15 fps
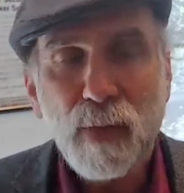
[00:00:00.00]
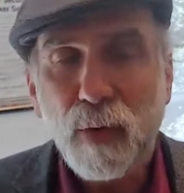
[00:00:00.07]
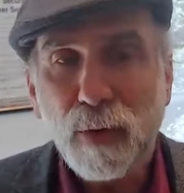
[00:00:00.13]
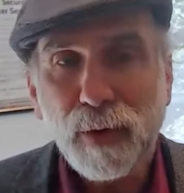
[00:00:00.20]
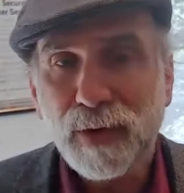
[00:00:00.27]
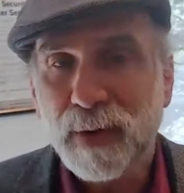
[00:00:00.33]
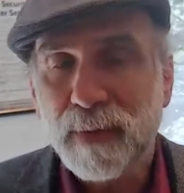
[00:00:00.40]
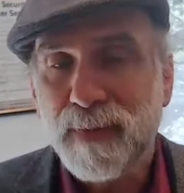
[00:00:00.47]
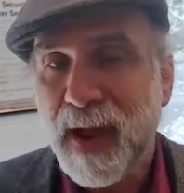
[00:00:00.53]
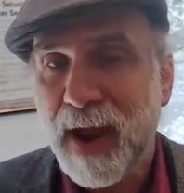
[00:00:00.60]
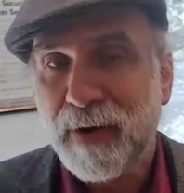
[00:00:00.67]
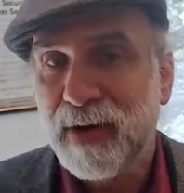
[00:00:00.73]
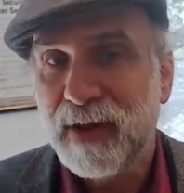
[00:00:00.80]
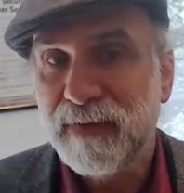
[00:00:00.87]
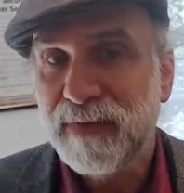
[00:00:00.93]
moral
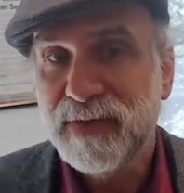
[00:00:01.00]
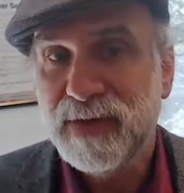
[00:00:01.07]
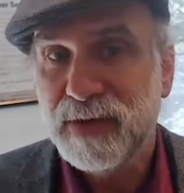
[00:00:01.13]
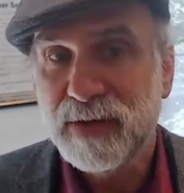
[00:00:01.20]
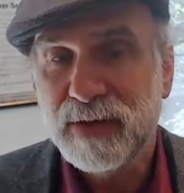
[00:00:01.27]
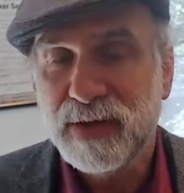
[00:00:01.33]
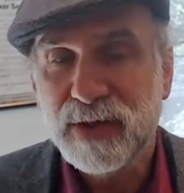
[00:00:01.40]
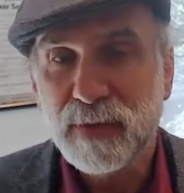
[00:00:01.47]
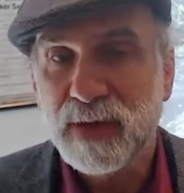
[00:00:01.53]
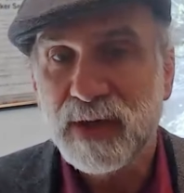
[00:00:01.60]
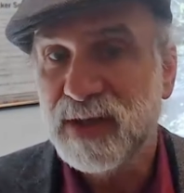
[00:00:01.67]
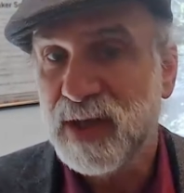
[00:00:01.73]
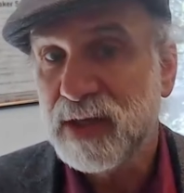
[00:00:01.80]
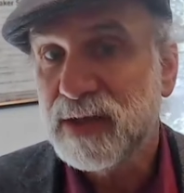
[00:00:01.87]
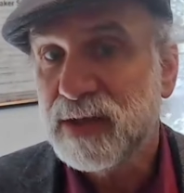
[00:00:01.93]
imperative to, to
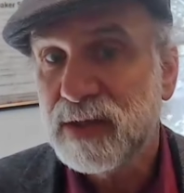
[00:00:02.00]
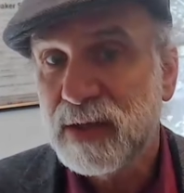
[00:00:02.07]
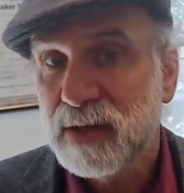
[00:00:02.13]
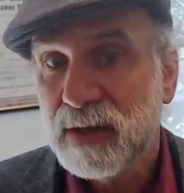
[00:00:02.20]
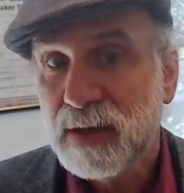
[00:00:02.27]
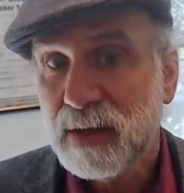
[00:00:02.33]
exist.